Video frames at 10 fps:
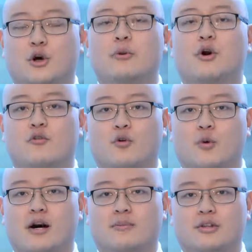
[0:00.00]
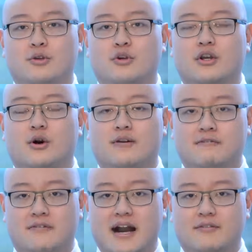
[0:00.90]
Don't be overwhelmed. You can go on
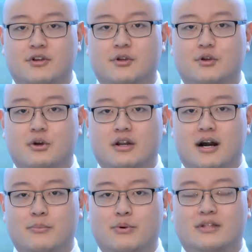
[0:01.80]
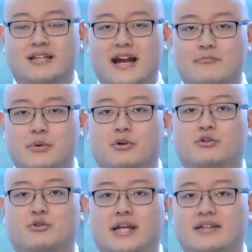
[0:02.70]
Fiverr, you can go on Upwork to have people
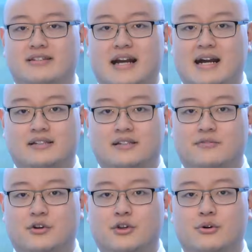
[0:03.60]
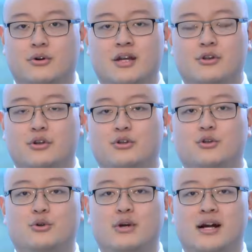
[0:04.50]
create these assets for you. You can
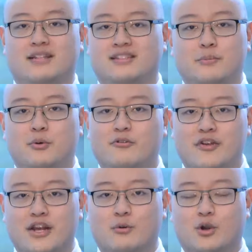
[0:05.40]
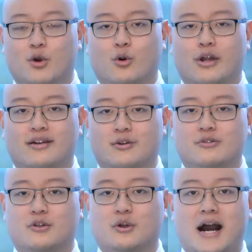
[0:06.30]
do a simple video recording
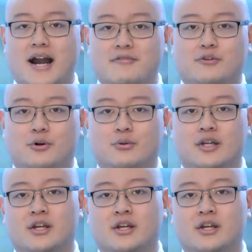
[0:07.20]
using your iPhone.